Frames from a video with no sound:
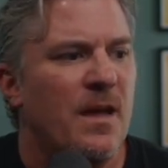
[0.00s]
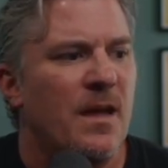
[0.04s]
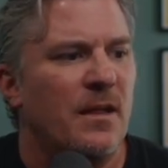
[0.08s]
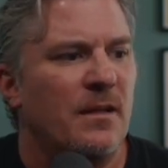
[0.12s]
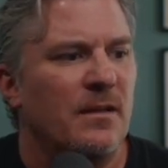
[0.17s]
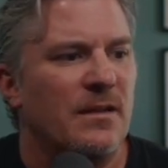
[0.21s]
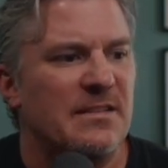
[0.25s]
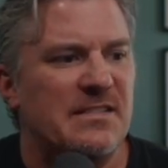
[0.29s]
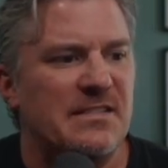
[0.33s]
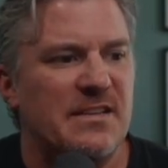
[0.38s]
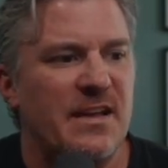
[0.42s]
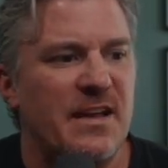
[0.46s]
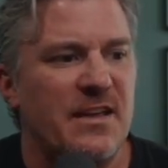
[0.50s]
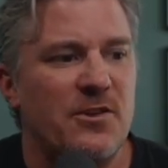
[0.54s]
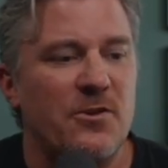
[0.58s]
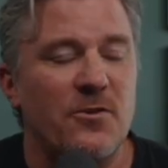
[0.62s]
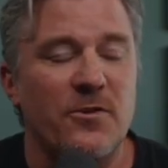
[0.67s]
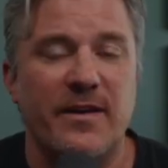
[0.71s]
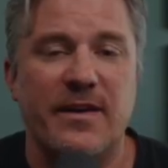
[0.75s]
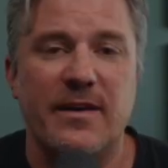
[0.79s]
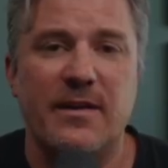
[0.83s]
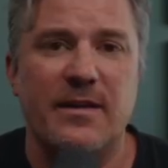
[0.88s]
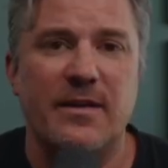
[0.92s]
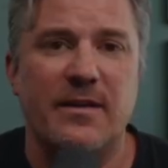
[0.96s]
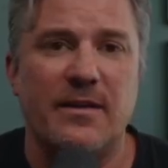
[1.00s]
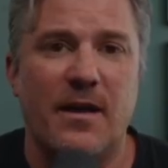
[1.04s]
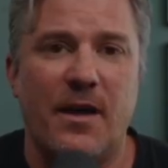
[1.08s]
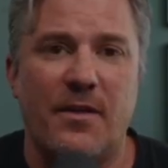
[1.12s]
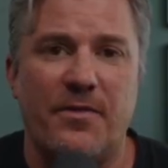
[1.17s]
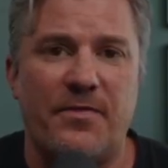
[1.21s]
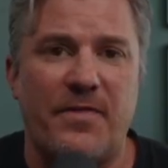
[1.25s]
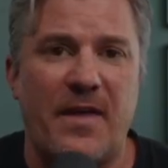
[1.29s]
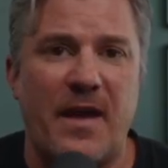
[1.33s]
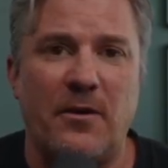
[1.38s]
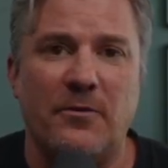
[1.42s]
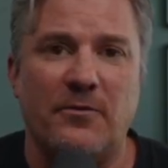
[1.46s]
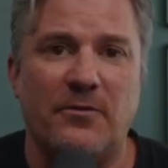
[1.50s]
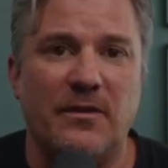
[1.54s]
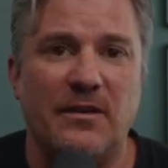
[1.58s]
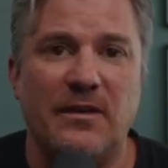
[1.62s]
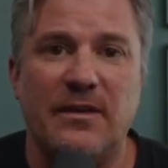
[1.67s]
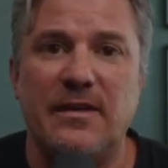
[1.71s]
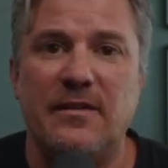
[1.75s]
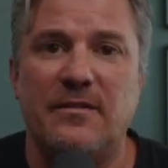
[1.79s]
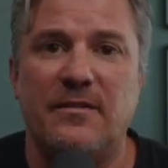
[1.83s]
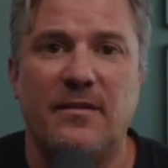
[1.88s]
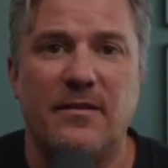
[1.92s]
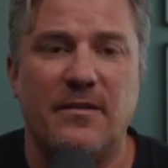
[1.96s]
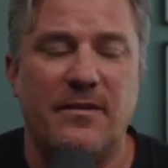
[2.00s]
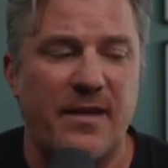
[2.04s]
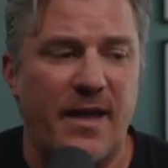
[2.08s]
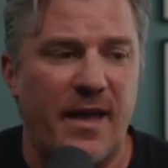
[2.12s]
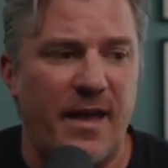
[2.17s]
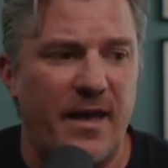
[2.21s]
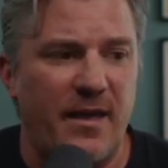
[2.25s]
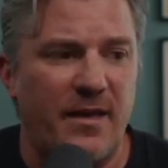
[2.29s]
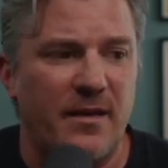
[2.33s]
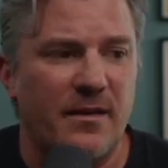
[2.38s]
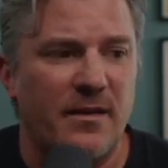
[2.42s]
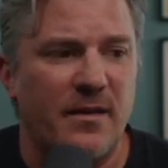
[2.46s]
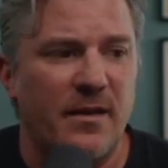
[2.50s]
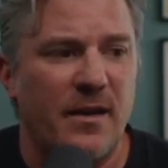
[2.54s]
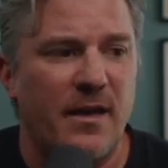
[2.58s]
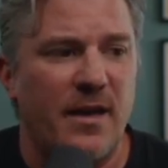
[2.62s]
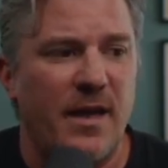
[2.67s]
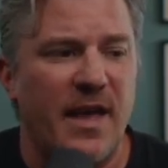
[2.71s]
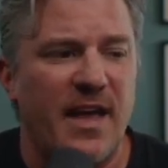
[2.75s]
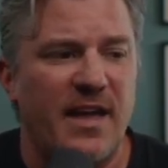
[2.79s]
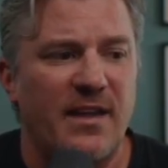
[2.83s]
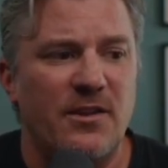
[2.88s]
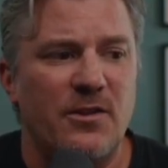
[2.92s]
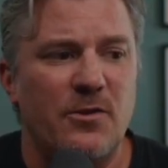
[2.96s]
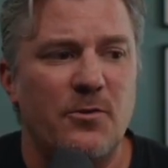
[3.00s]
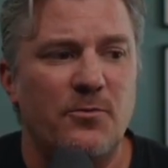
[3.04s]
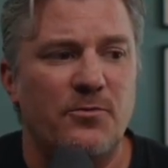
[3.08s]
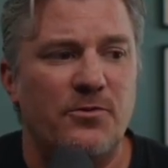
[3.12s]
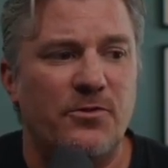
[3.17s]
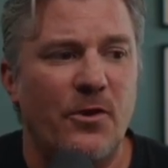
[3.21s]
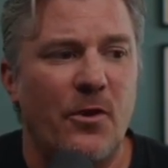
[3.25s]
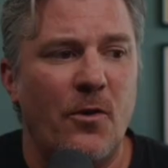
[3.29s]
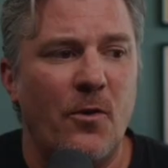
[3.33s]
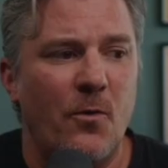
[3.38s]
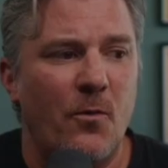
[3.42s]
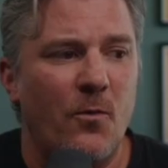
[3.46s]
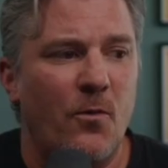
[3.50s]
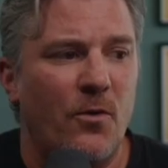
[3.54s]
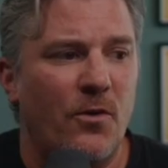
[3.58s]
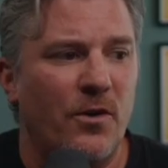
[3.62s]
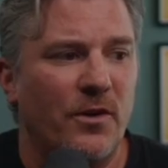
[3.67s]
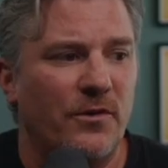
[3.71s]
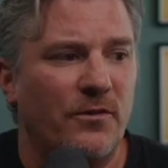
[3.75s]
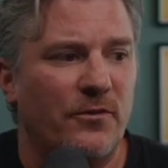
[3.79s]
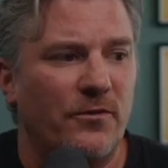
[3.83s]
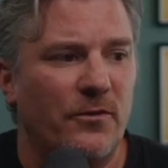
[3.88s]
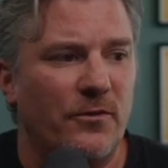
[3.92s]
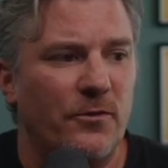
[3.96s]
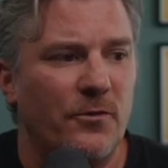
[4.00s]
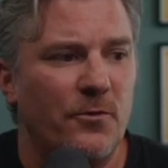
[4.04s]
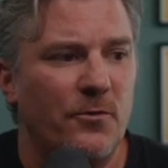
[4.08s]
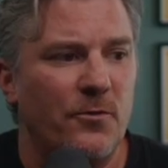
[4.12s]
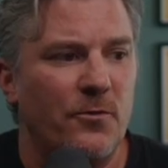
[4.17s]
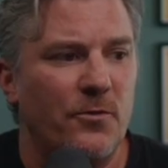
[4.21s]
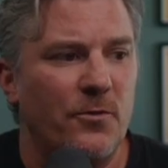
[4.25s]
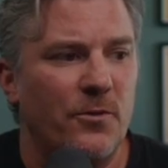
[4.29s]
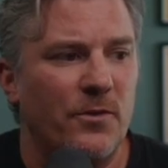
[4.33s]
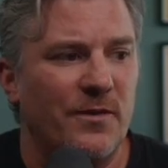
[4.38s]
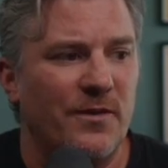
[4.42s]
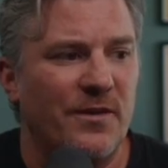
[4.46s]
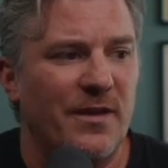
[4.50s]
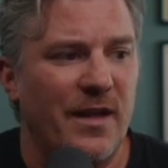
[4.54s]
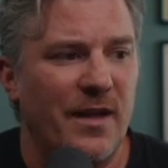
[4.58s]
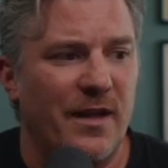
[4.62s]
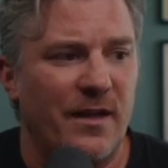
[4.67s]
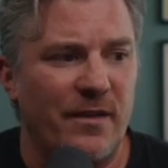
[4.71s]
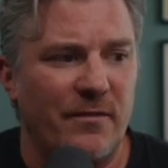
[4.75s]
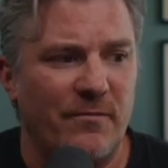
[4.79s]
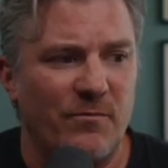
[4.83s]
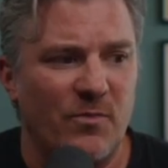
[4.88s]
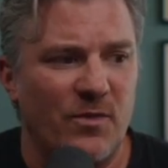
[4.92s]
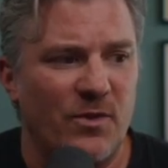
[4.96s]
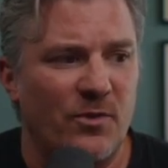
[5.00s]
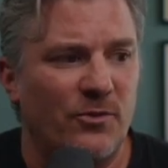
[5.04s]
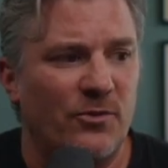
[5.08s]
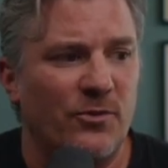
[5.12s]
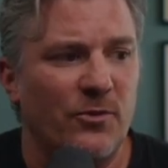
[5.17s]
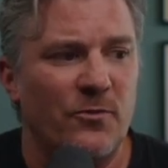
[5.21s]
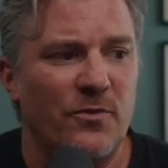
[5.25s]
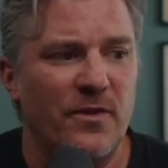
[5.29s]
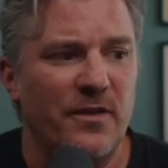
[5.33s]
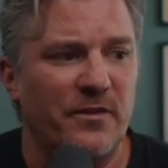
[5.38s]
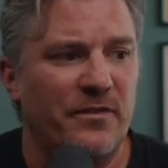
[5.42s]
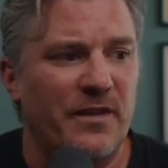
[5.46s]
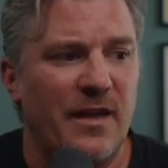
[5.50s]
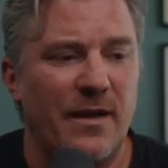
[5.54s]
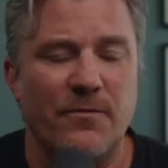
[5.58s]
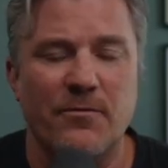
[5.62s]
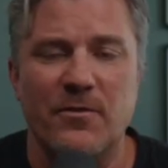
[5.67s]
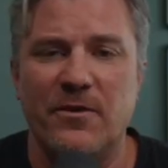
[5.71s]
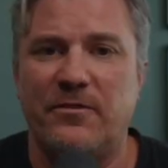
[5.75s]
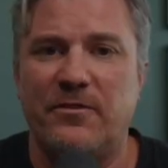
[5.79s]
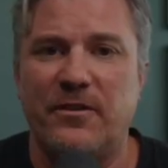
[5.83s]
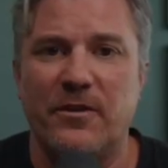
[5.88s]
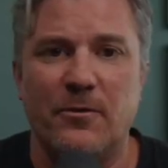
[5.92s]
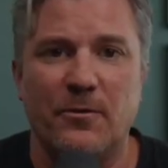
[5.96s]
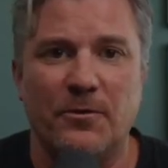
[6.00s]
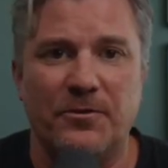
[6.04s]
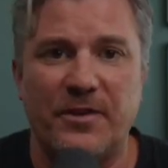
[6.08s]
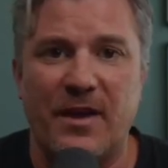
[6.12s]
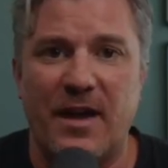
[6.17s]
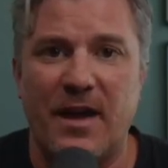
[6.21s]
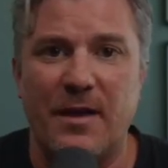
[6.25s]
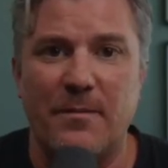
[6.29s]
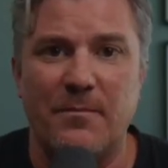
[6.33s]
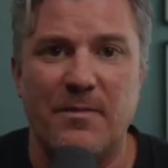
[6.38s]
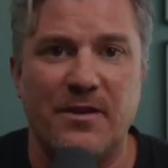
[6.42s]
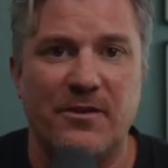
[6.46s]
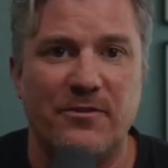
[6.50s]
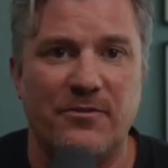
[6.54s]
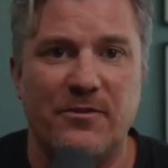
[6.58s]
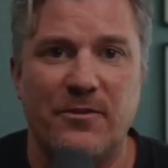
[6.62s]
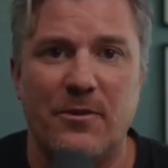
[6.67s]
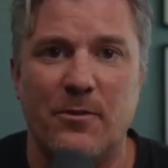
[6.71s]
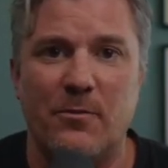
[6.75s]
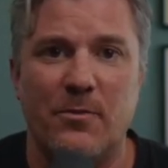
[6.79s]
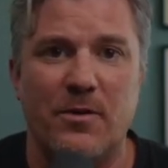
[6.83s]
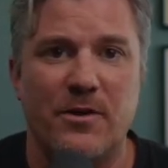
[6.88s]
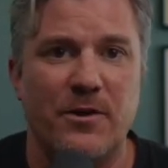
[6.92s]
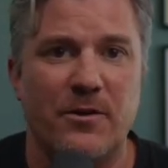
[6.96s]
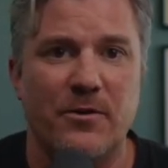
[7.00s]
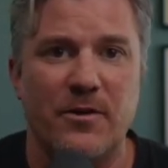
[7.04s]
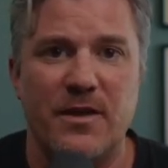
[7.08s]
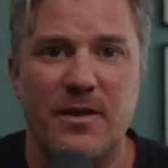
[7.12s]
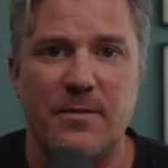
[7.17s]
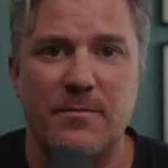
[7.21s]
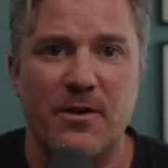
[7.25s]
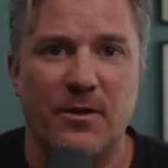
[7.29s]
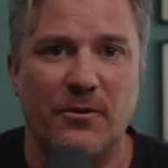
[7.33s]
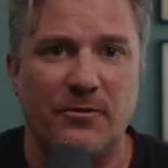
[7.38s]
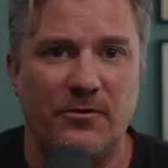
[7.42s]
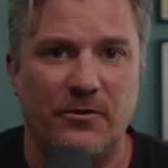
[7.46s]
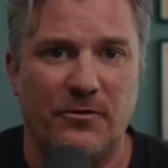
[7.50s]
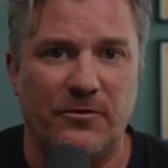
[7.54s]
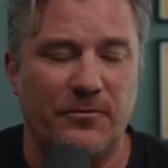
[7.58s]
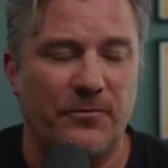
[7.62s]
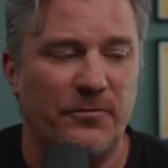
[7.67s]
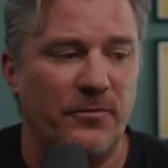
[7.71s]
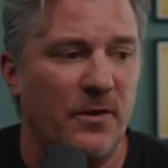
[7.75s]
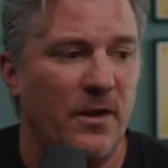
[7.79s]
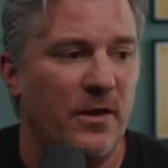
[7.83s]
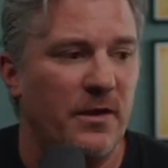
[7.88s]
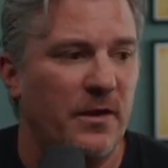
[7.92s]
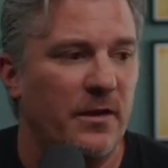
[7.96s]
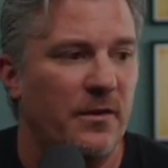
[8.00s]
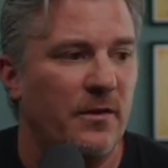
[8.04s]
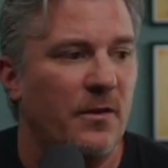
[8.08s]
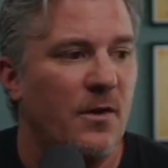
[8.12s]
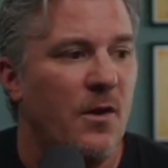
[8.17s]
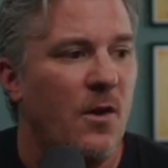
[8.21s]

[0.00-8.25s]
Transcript: Let's say you're getting a thousand leads a day and you don't want to uh, you do this every single time because you don't want your email just flooded.